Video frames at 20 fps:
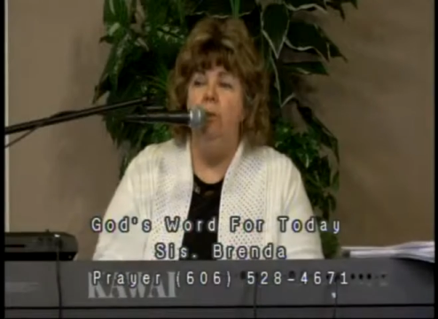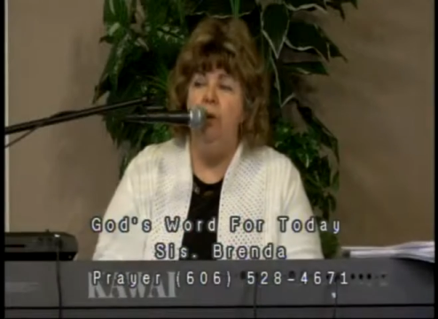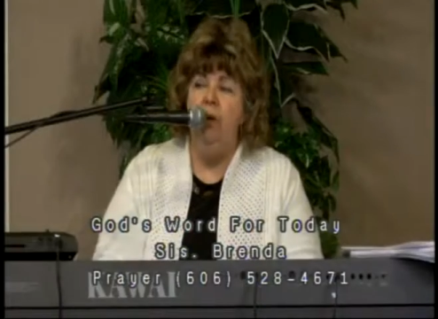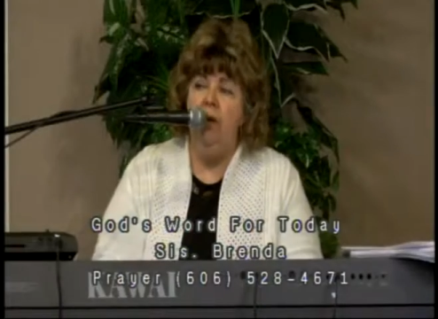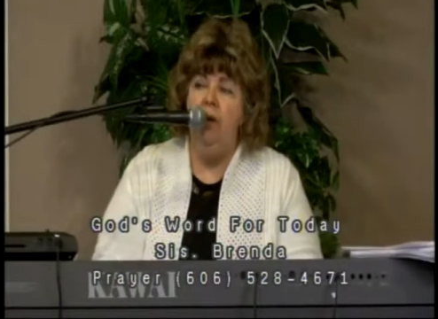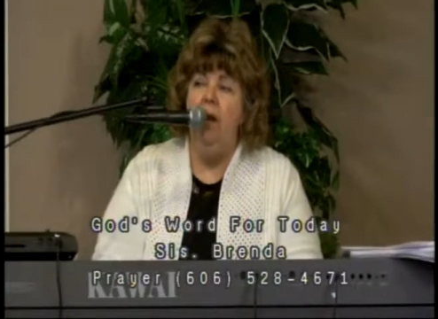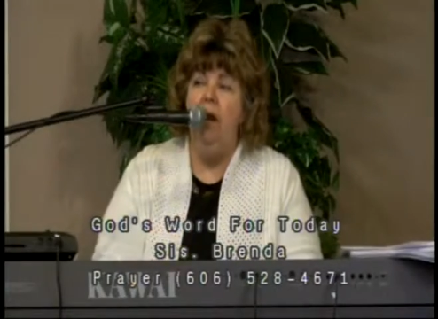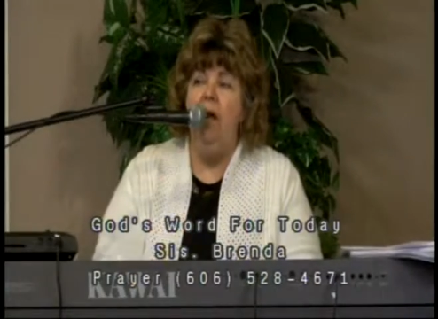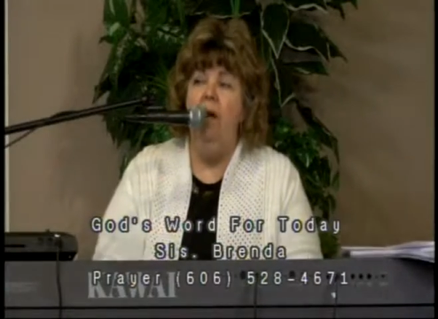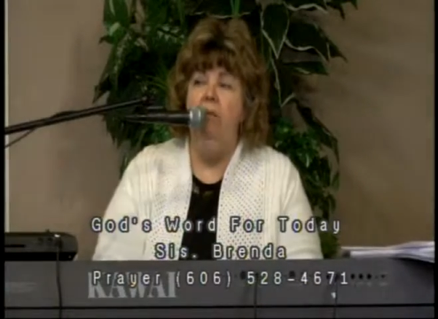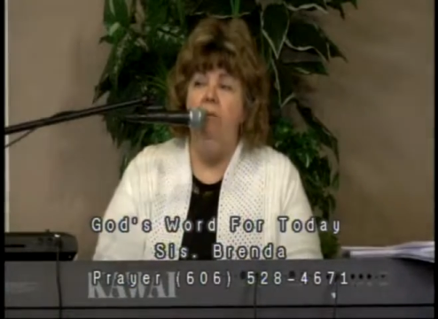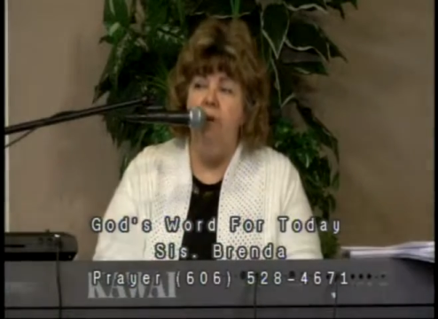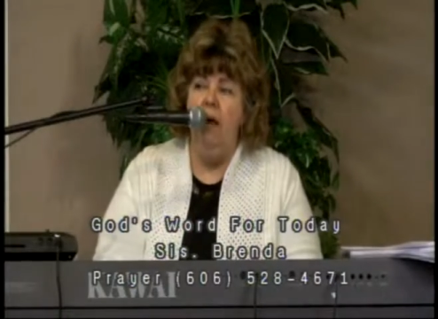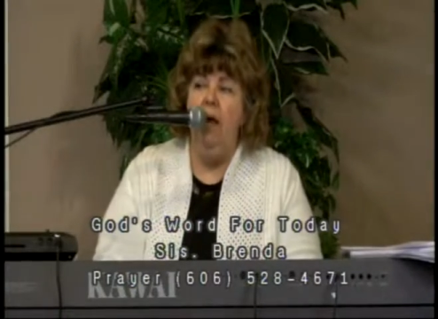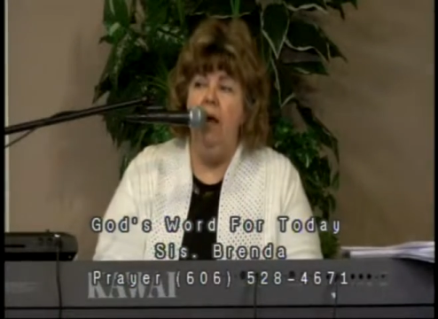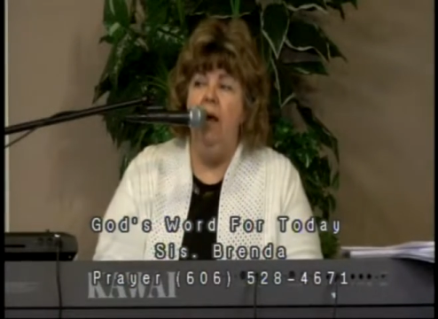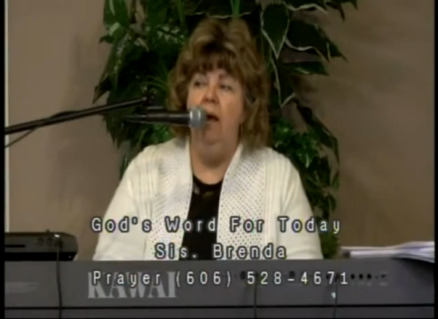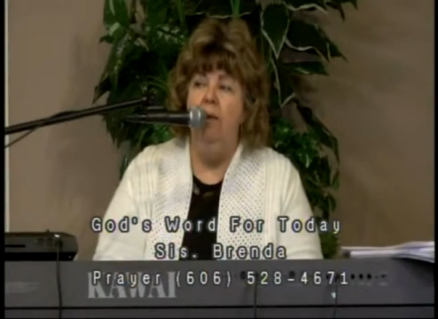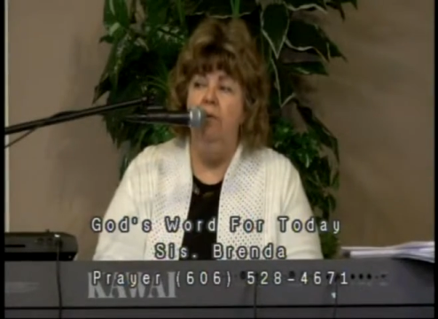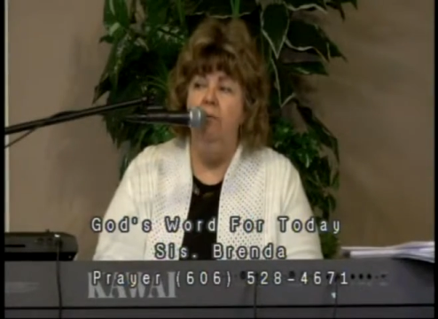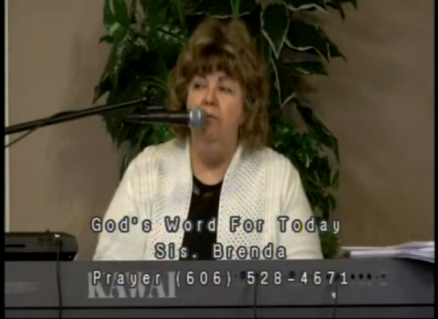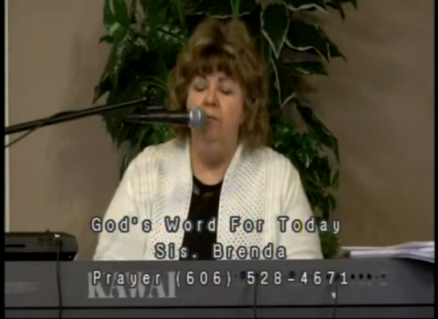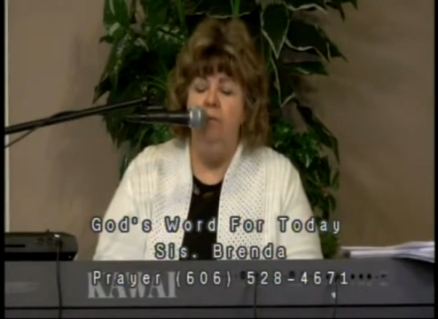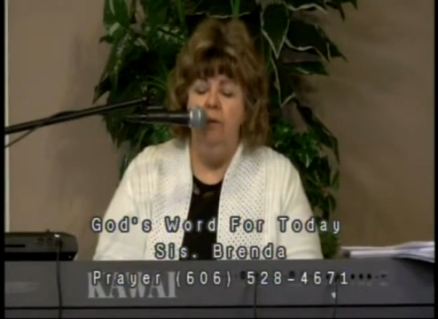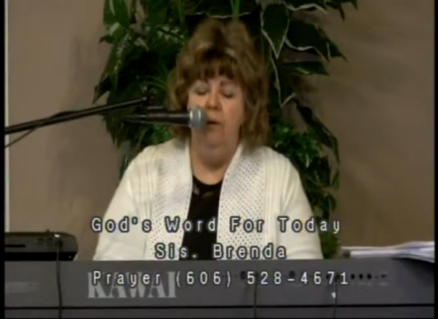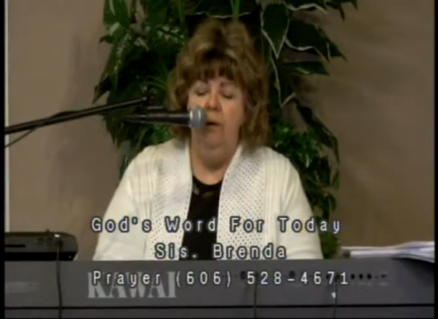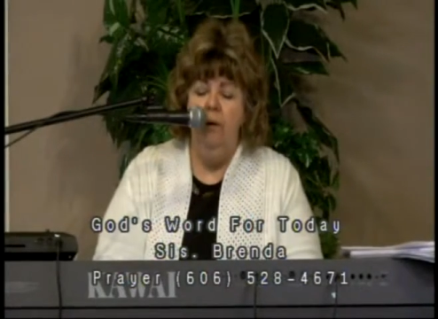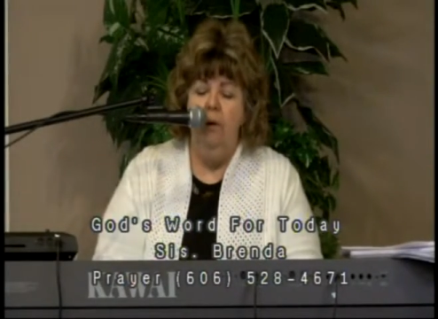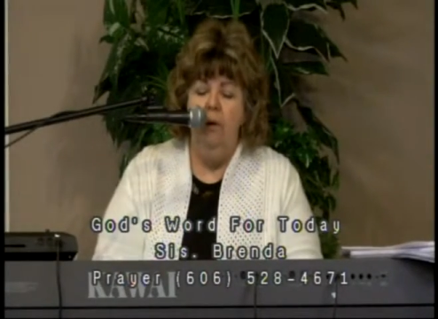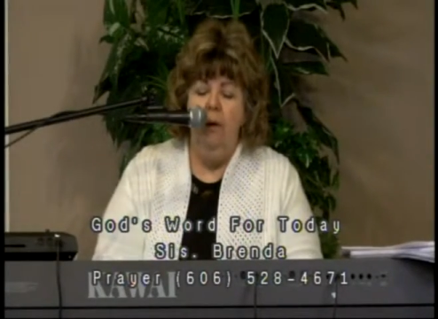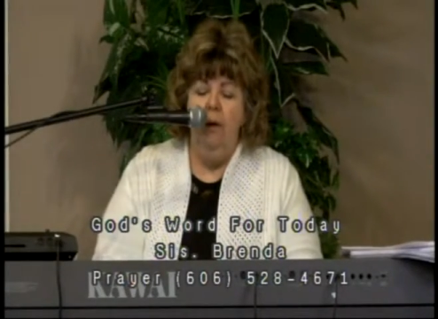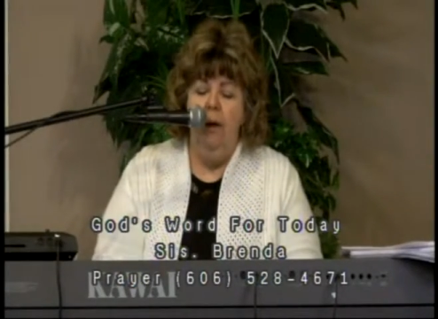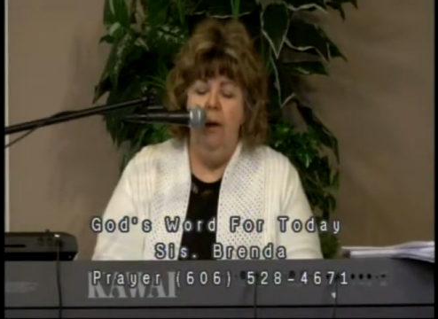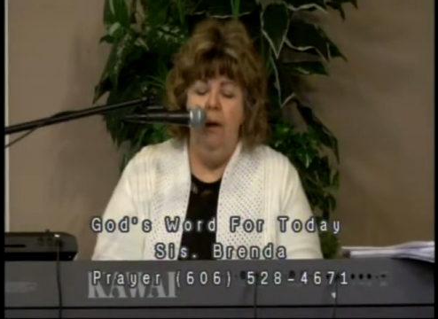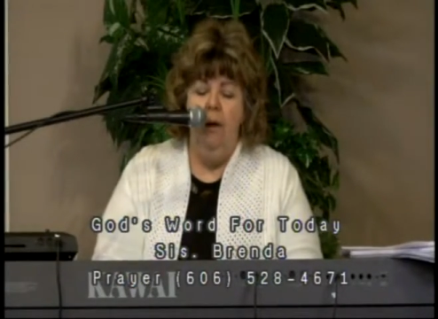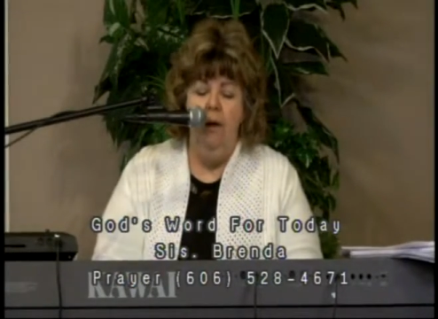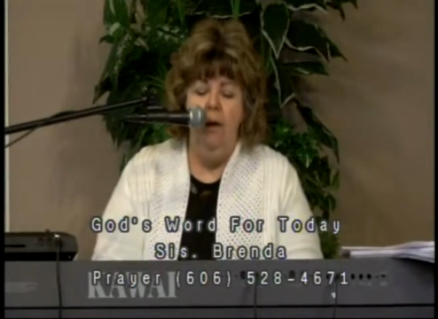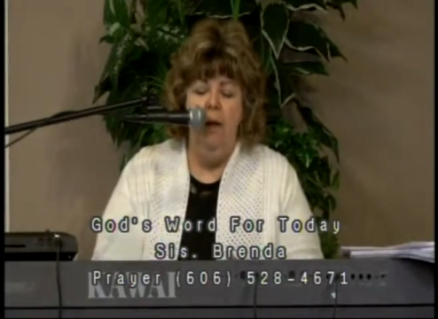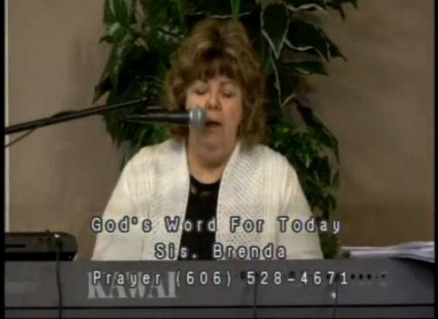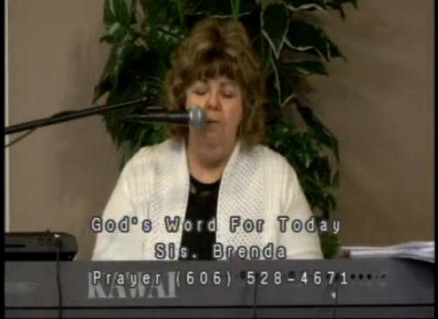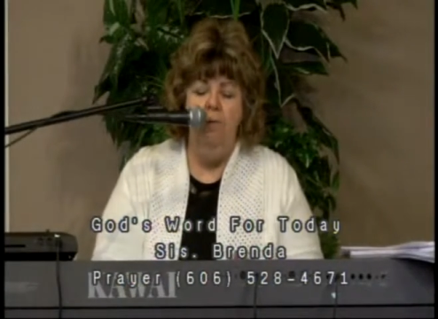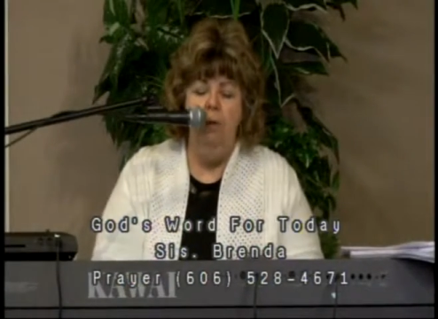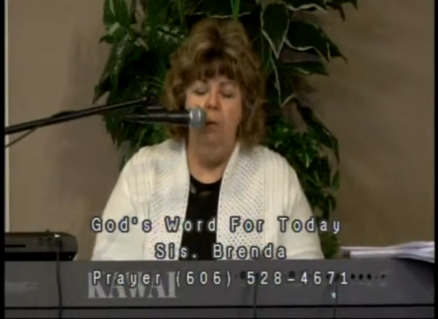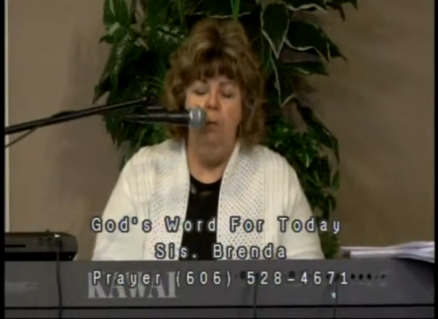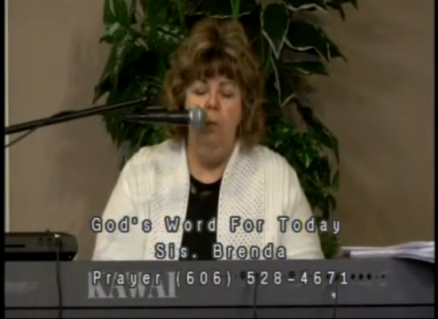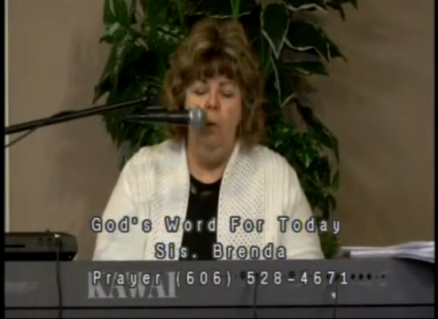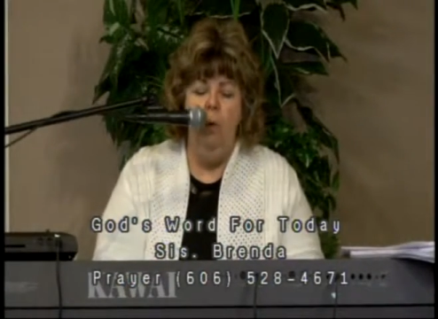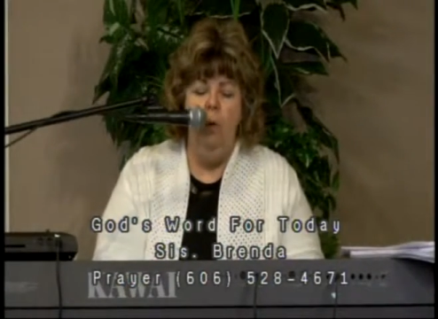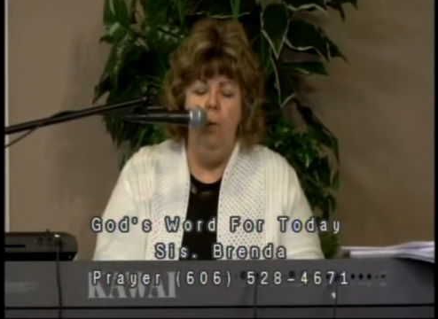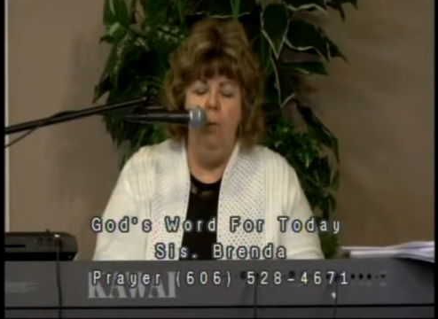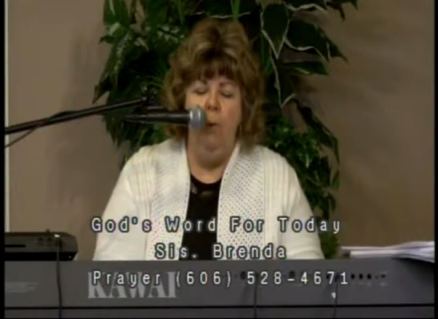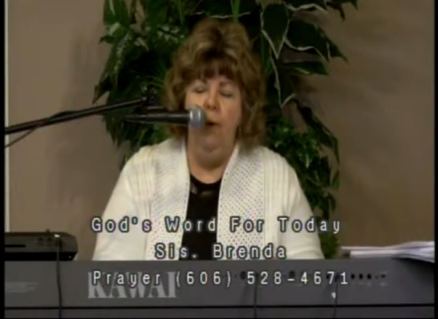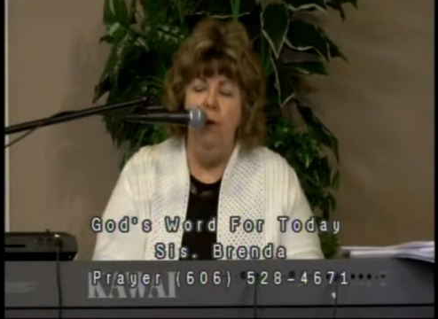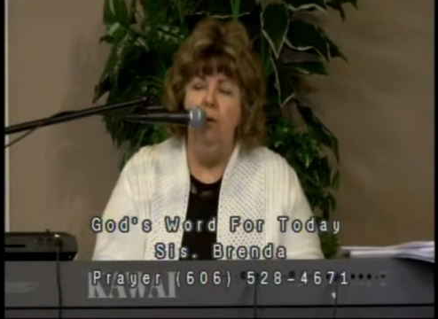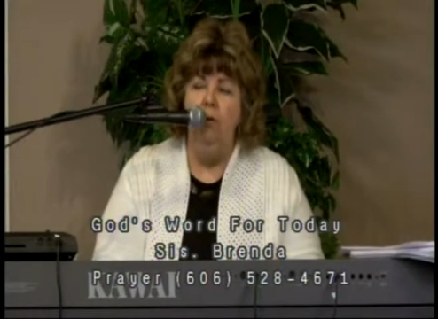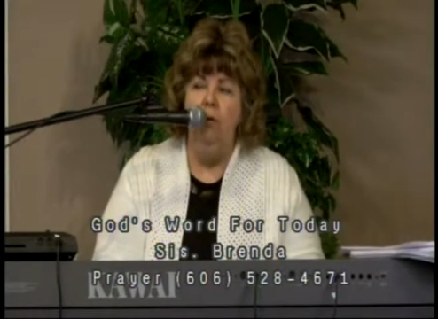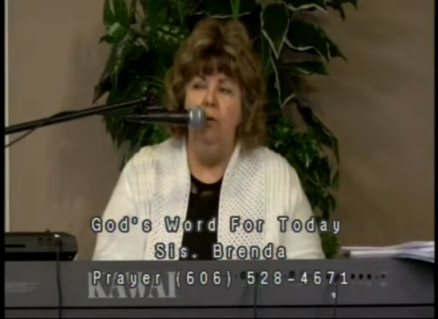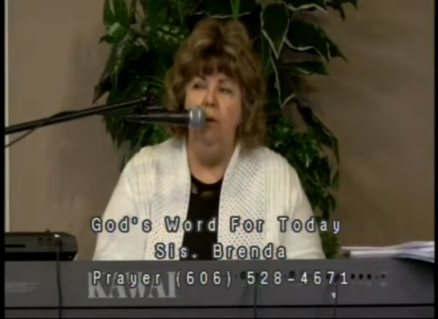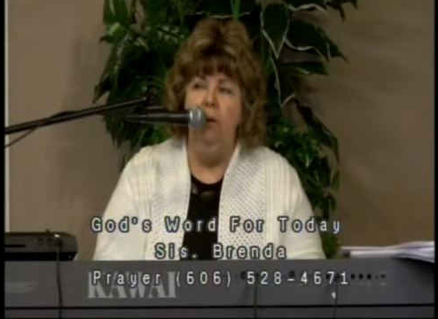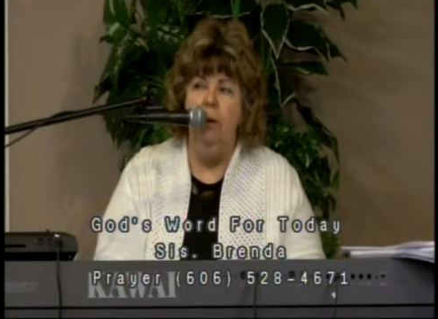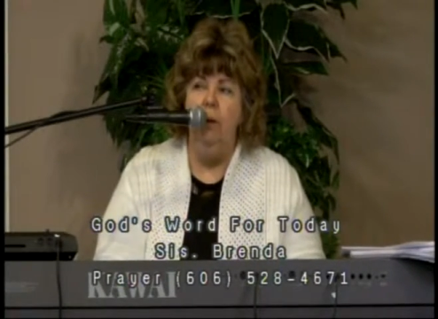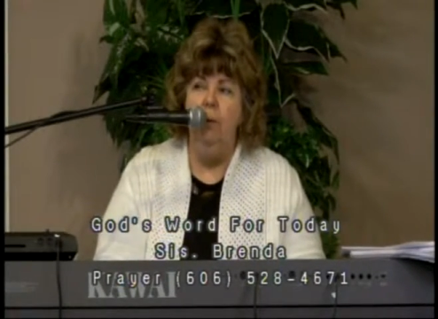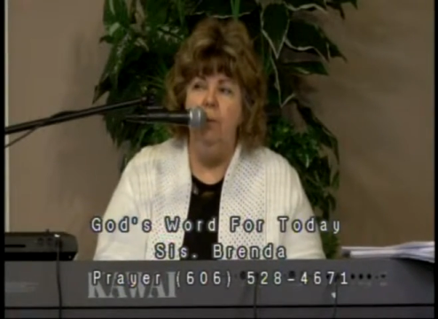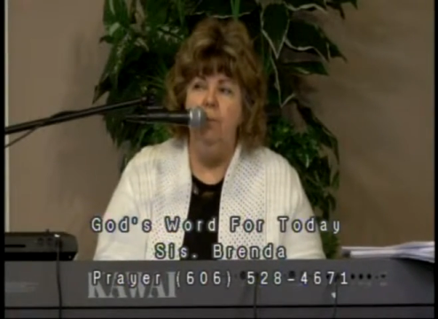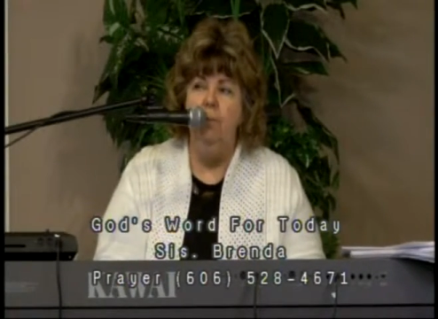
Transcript: we could have life and have it more abundantly.